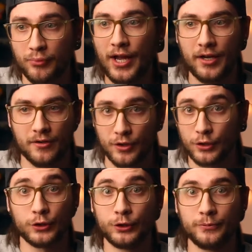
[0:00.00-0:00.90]
brighter
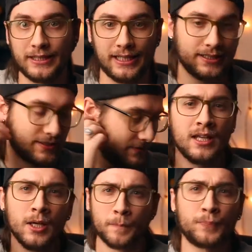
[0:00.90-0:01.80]
illuminated.
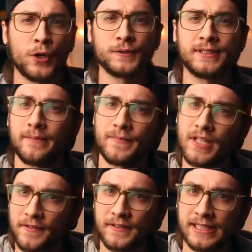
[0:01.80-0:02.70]
Pro tip, the
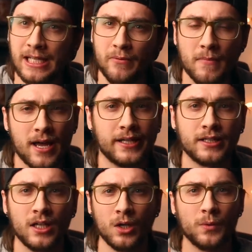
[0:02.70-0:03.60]
other thing to keep in mind
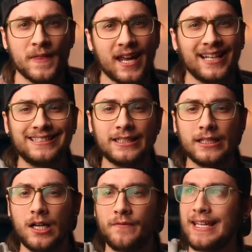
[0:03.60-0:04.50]
with that idea
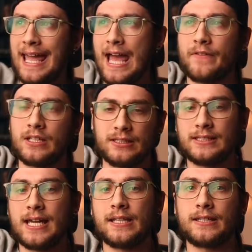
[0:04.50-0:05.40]
of like having a
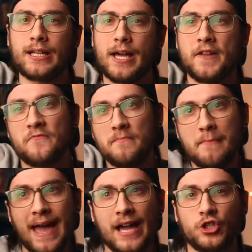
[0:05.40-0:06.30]
light that kind of
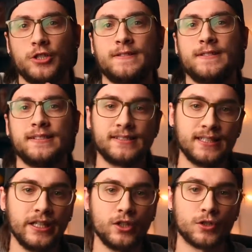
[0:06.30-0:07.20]
matches the
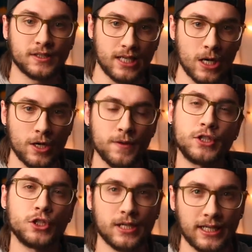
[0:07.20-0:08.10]
scene or scenario
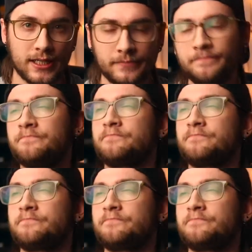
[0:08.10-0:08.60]
that you're in